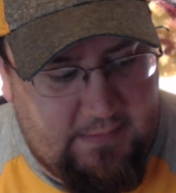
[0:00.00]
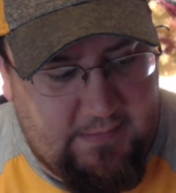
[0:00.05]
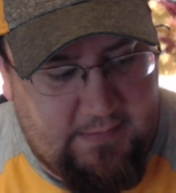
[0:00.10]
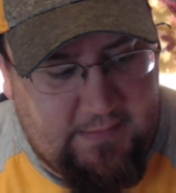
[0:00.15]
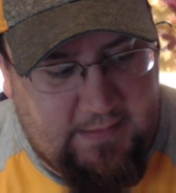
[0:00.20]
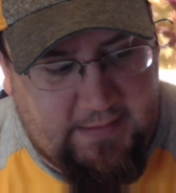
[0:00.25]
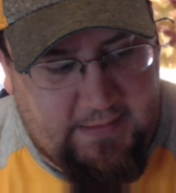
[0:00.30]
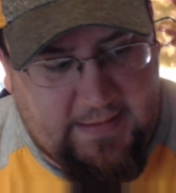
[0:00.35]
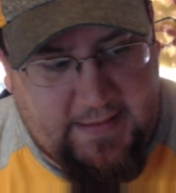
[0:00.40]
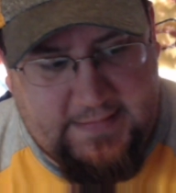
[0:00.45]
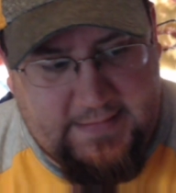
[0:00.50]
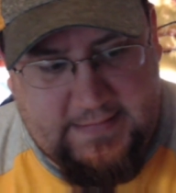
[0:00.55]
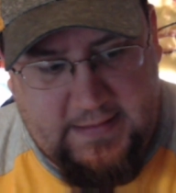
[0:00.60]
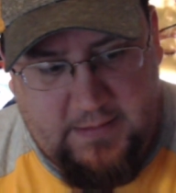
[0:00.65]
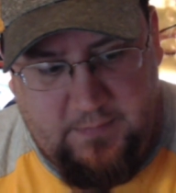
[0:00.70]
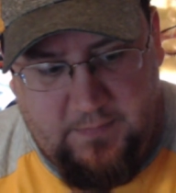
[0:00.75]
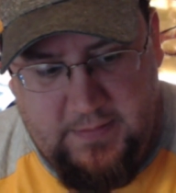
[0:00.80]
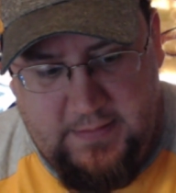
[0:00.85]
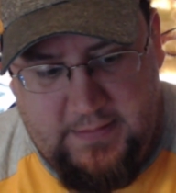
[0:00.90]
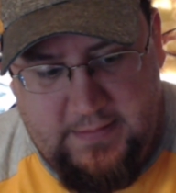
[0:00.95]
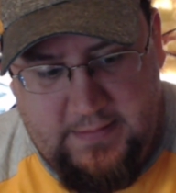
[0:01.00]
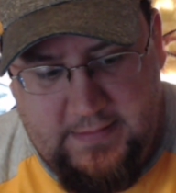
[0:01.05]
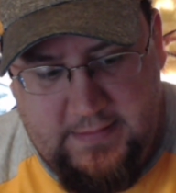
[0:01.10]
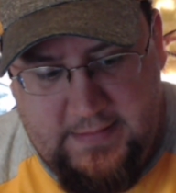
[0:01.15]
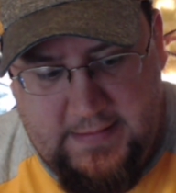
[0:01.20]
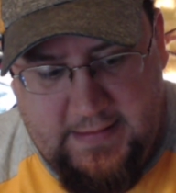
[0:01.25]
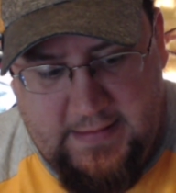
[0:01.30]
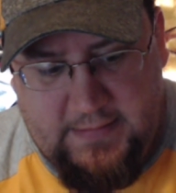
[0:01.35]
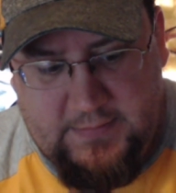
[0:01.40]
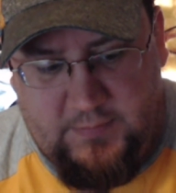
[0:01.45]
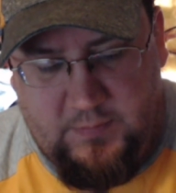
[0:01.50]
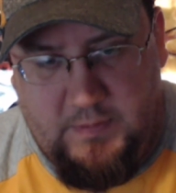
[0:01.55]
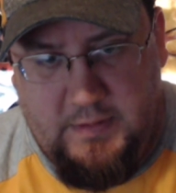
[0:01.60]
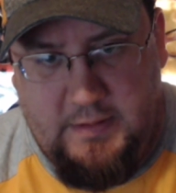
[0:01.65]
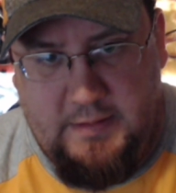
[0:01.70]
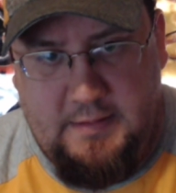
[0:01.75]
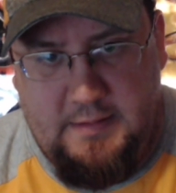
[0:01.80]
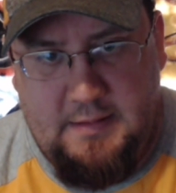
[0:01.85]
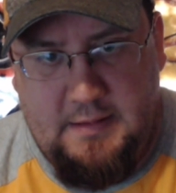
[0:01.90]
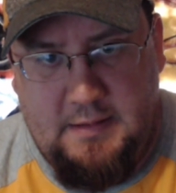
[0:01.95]
Like I said, with this
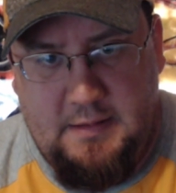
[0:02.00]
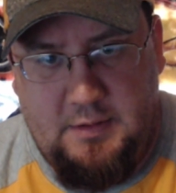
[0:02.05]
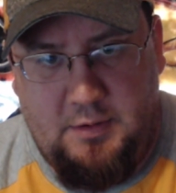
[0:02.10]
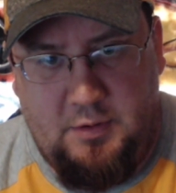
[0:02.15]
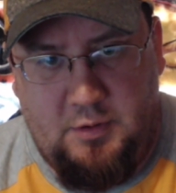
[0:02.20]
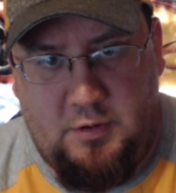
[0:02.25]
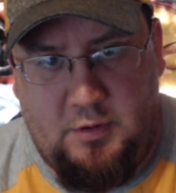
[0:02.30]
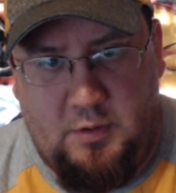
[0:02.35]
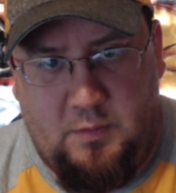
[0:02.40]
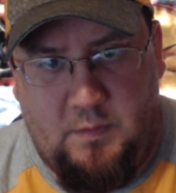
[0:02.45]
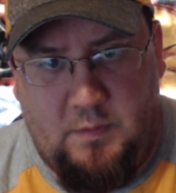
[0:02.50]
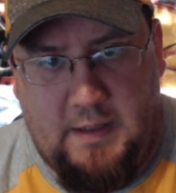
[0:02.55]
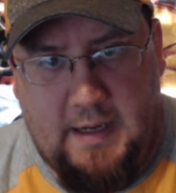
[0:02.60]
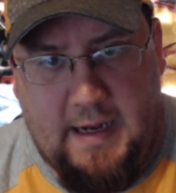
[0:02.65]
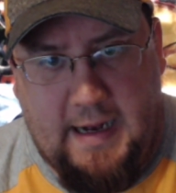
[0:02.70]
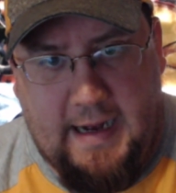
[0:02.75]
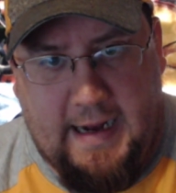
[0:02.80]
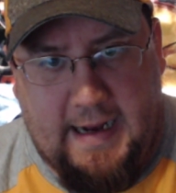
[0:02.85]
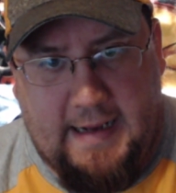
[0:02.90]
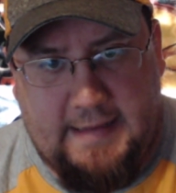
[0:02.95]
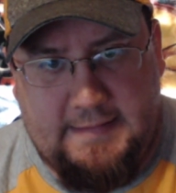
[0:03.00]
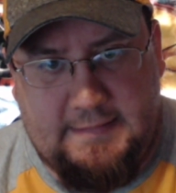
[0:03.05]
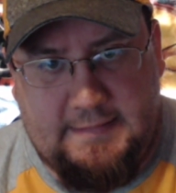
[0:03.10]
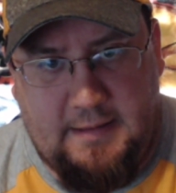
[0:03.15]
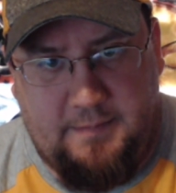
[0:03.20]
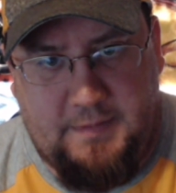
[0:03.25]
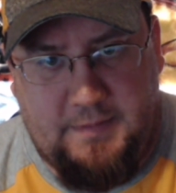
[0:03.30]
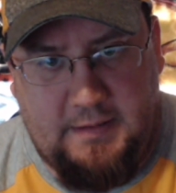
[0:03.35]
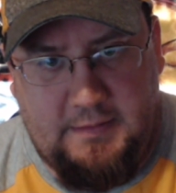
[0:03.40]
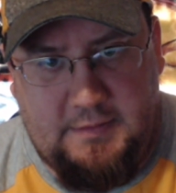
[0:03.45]
one, you're going to want to add something